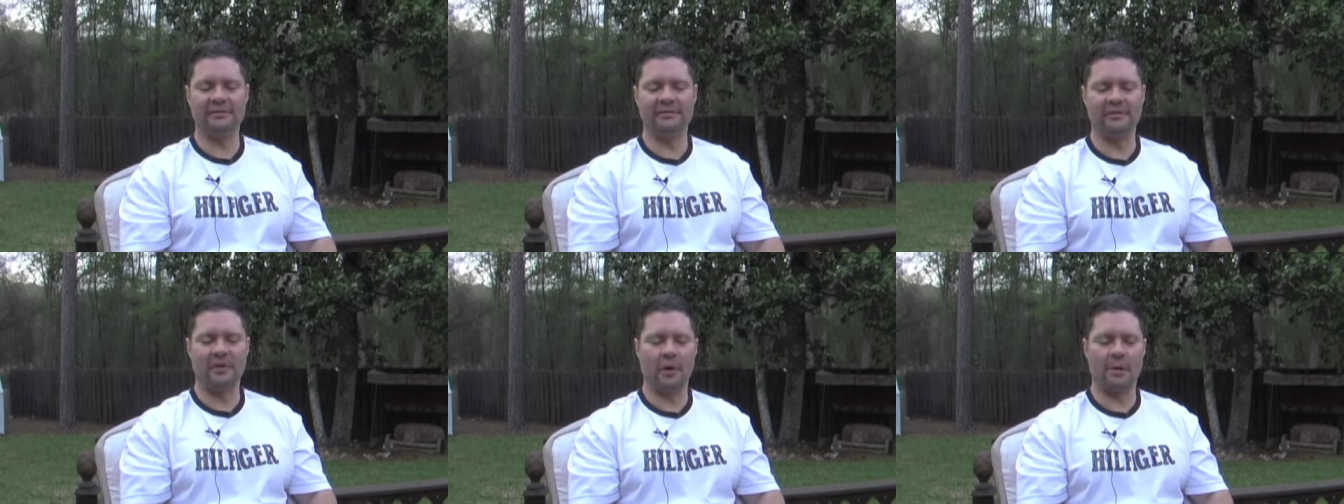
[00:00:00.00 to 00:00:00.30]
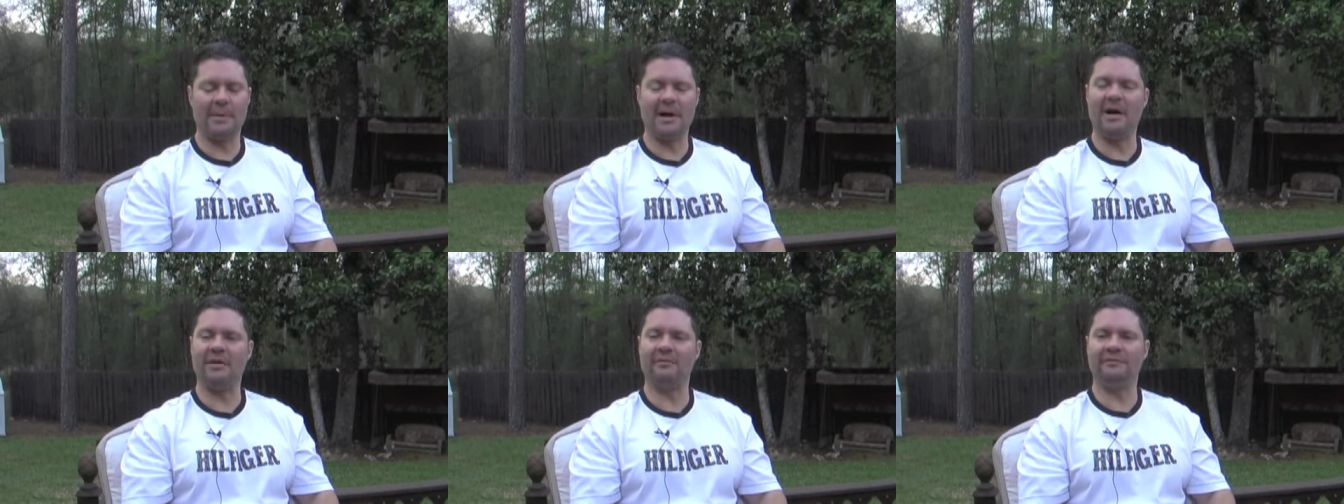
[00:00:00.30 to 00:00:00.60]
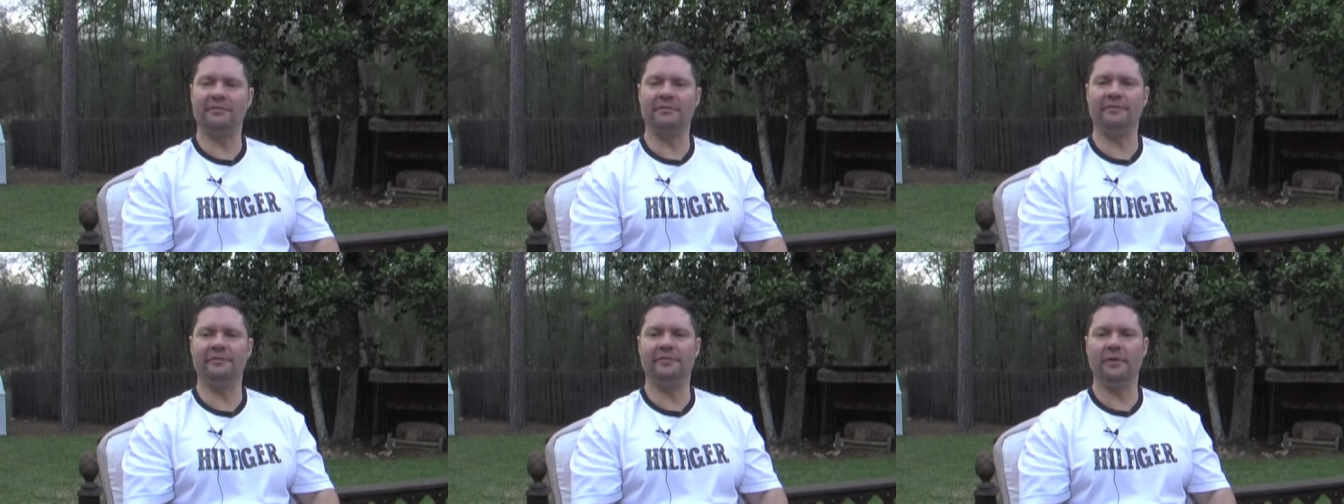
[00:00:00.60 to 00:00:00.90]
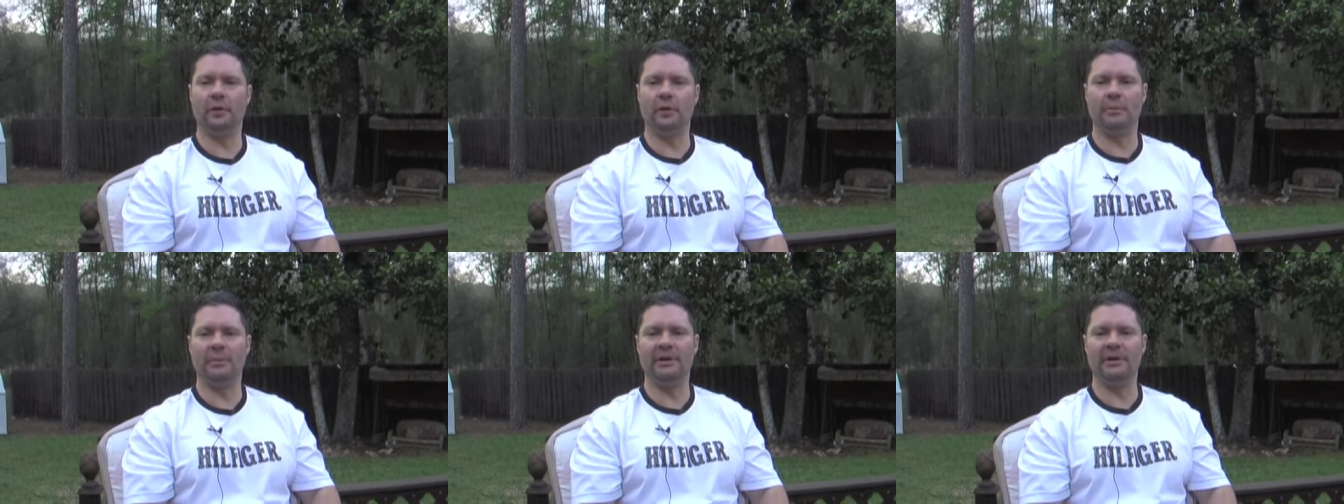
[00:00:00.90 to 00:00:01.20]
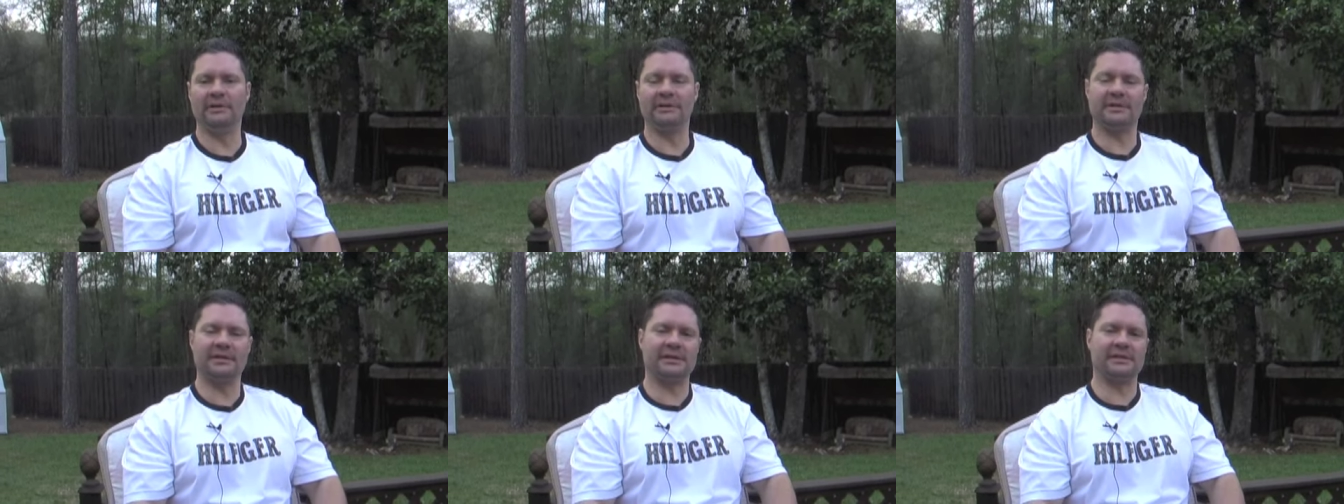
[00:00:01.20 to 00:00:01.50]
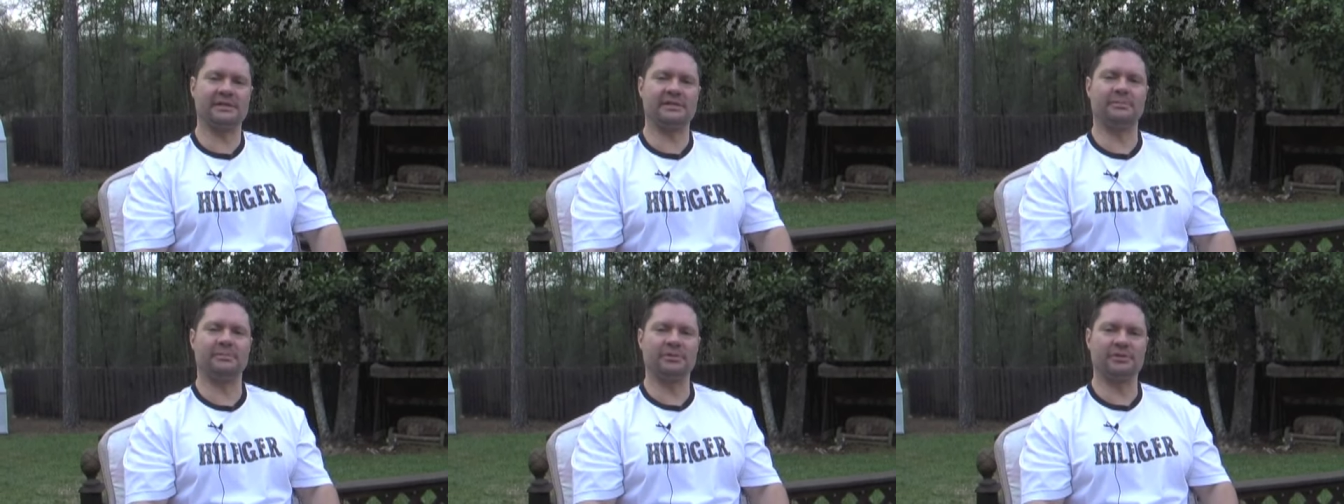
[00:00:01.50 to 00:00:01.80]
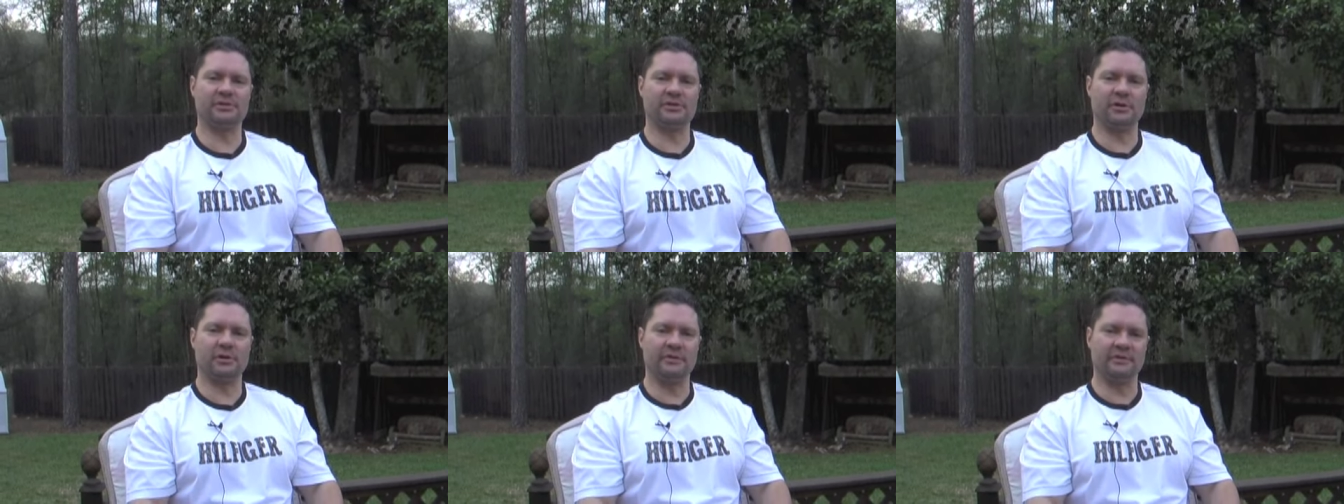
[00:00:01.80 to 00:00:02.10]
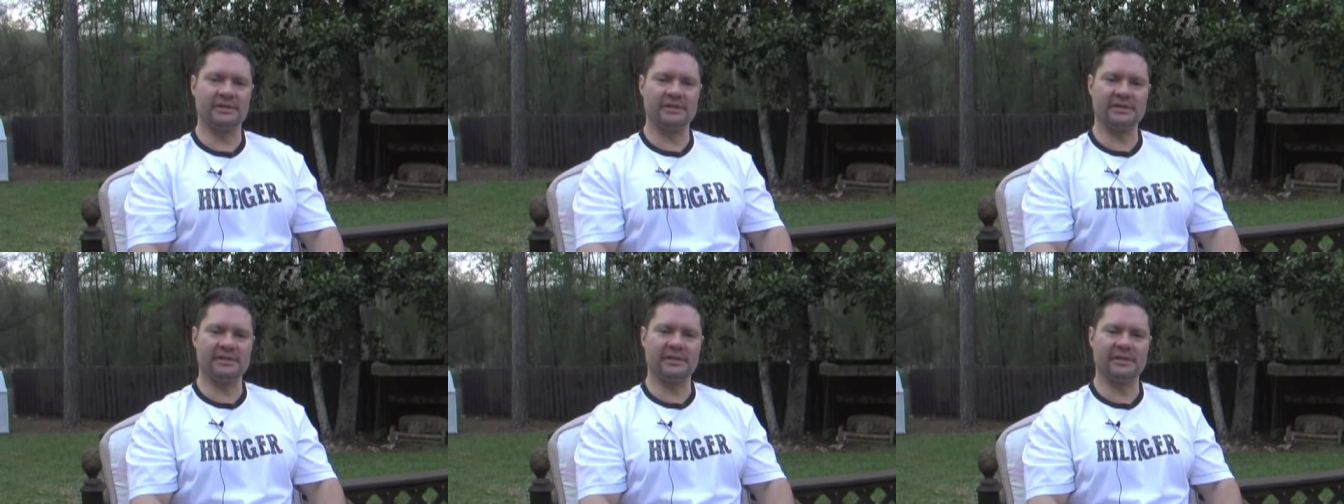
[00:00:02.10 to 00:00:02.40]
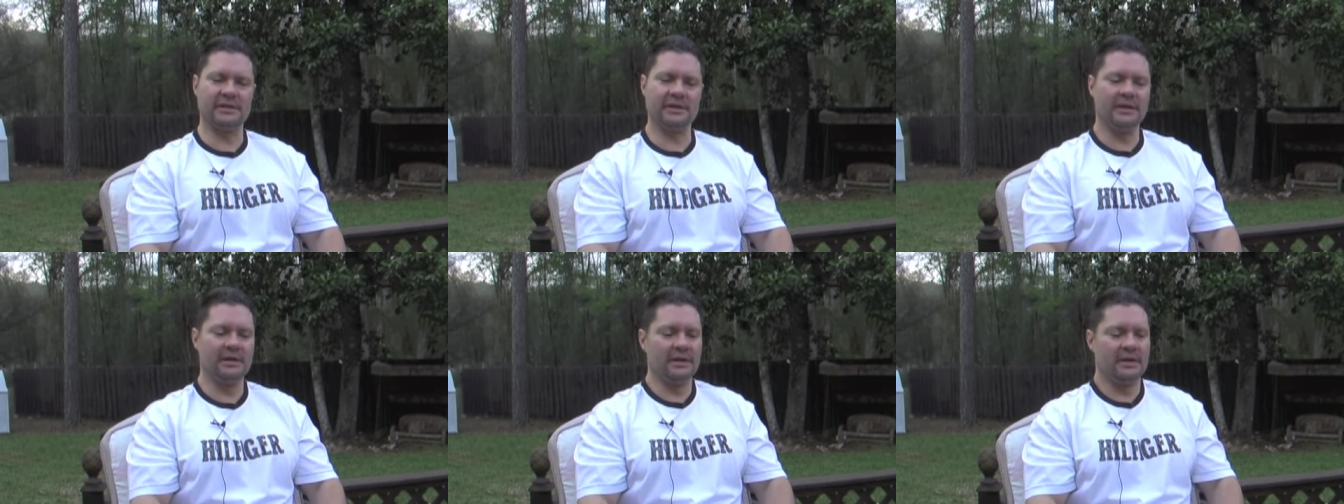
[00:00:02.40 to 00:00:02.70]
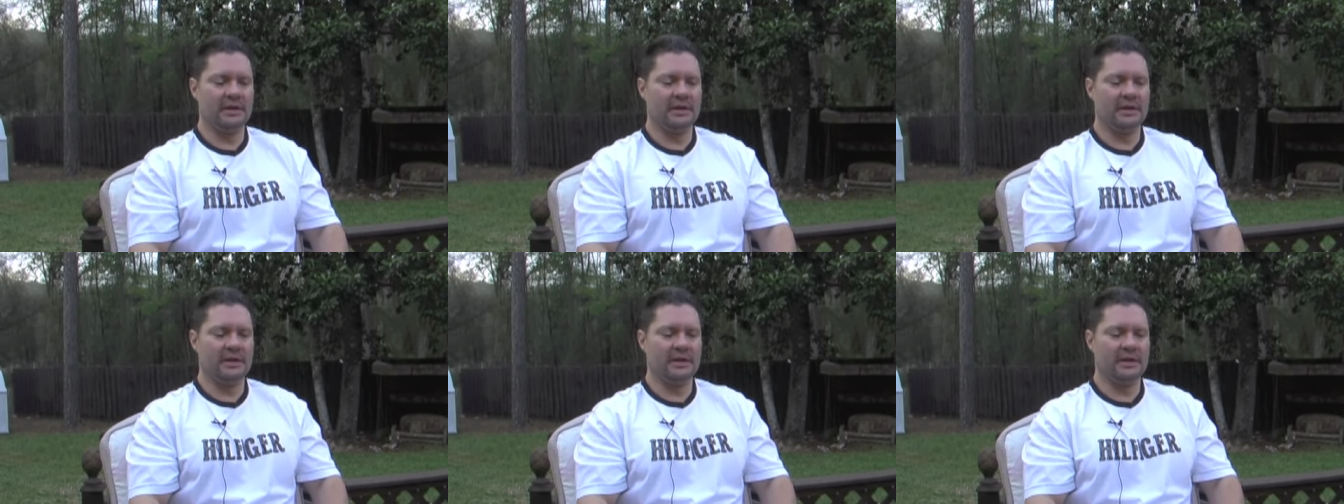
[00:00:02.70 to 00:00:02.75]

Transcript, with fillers: farm out fulfillment and customer service and,